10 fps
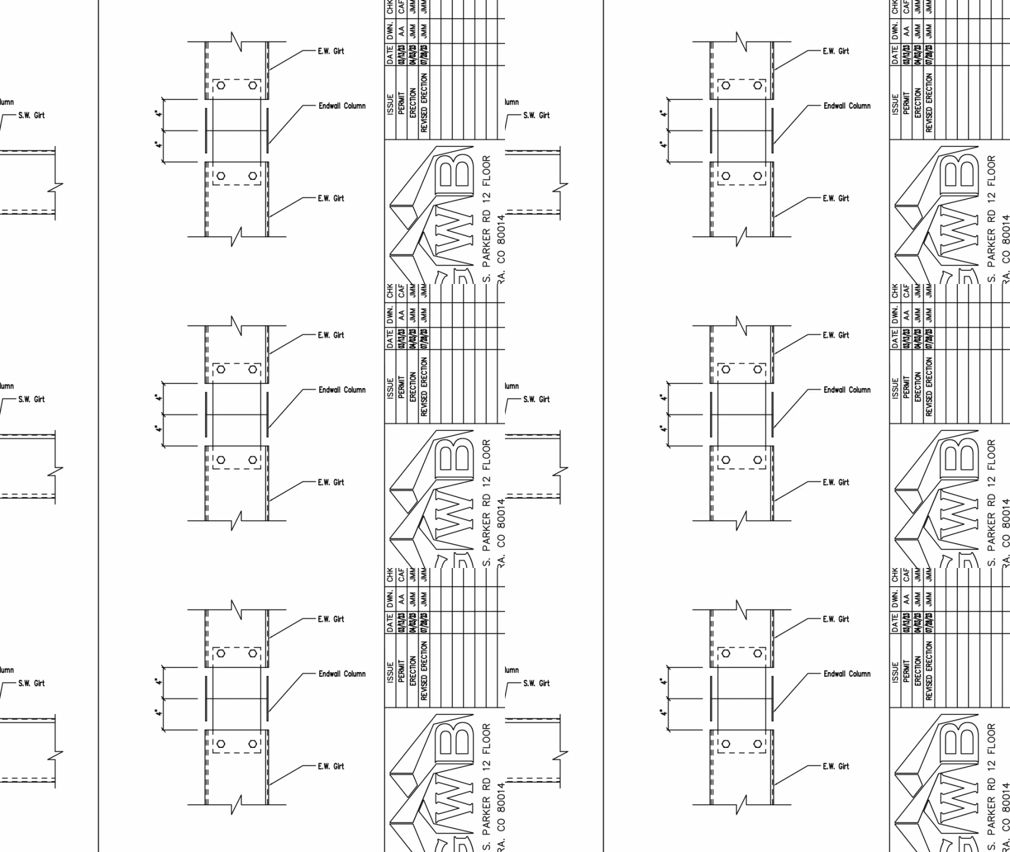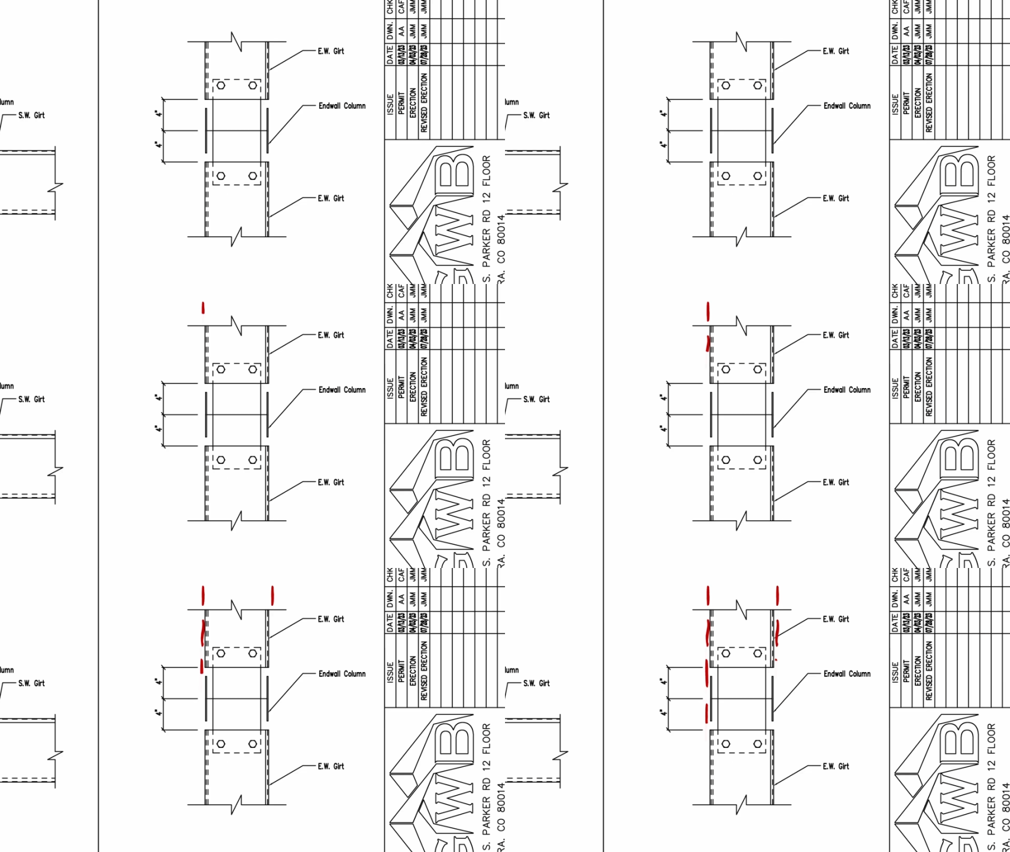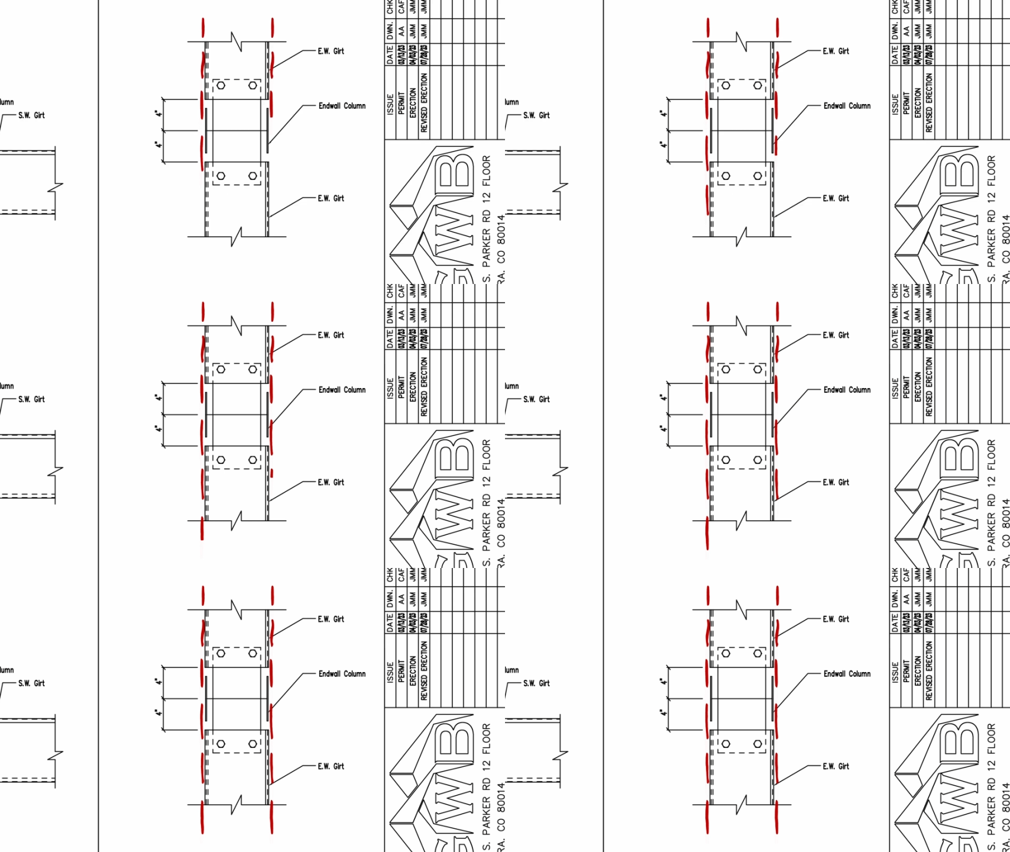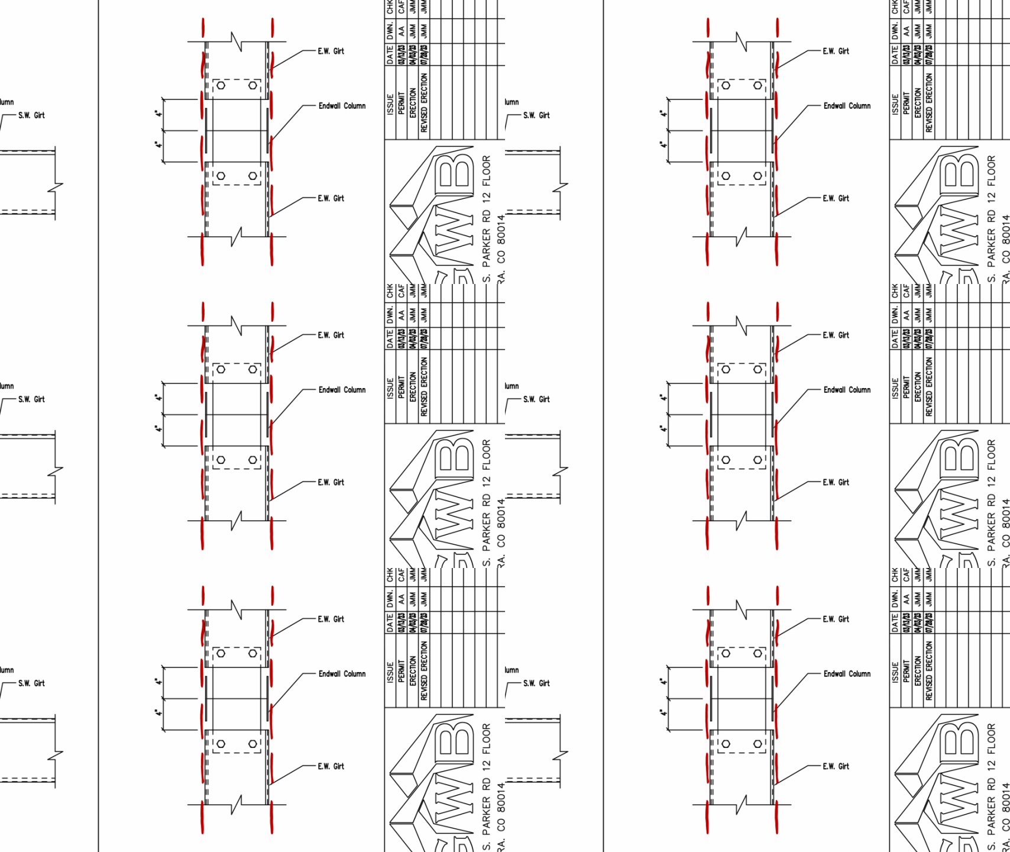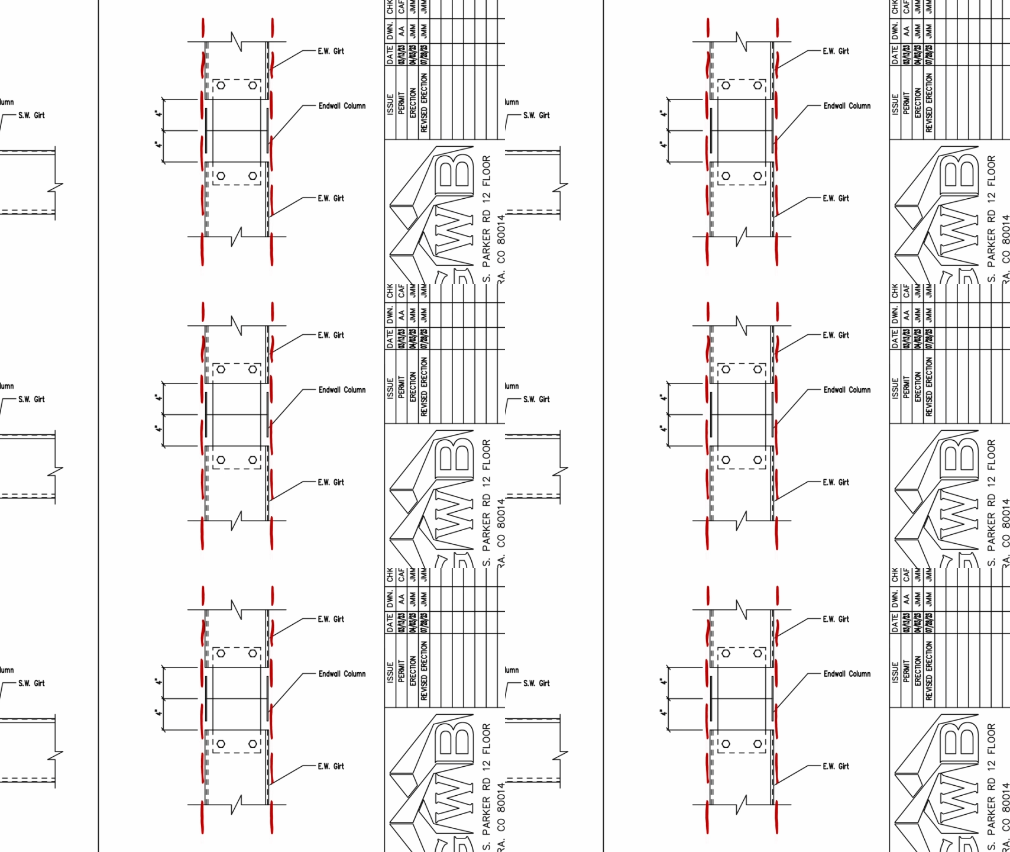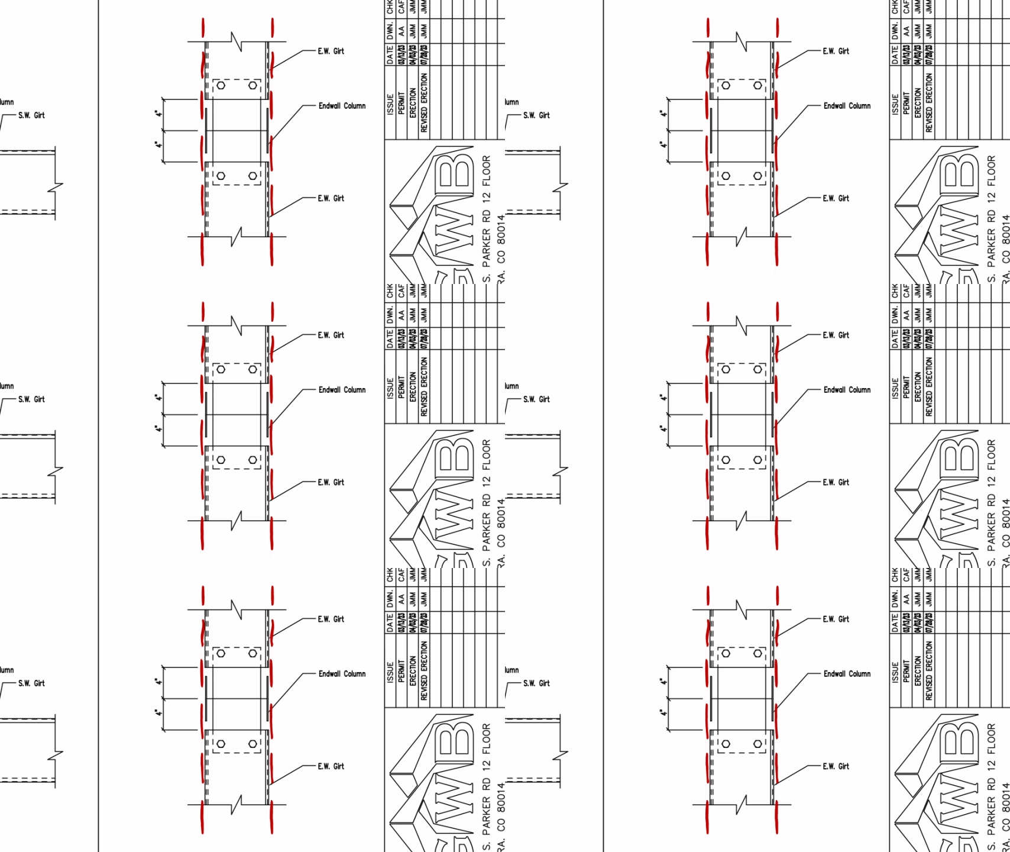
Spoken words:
[unreadable: no face in view]